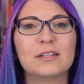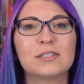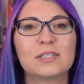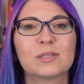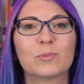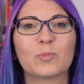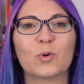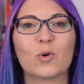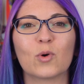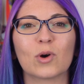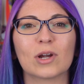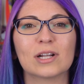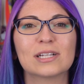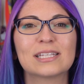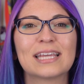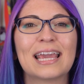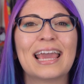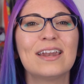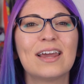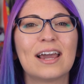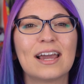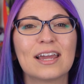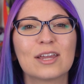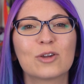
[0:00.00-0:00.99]
and support,
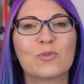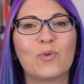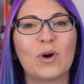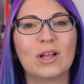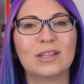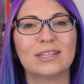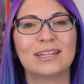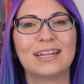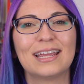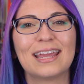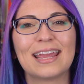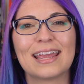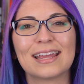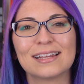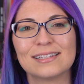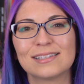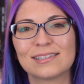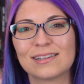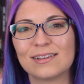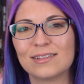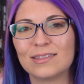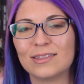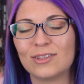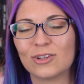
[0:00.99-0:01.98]
and high-quality
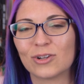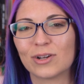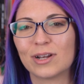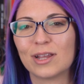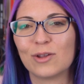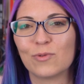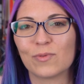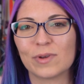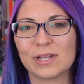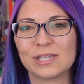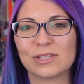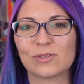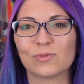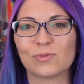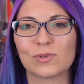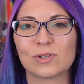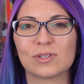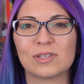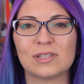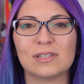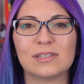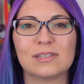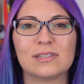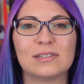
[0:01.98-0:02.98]
hands-on learning
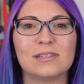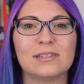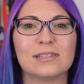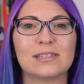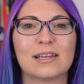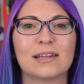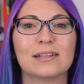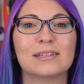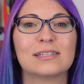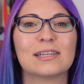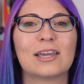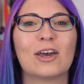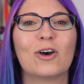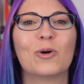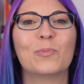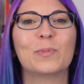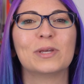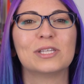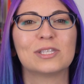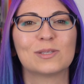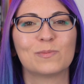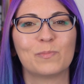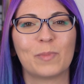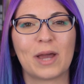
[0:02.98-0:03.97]
resources designed to help
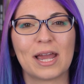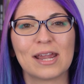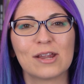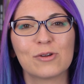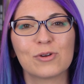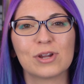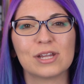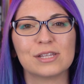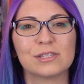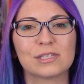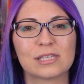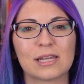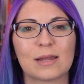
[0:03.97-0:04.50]
aspiring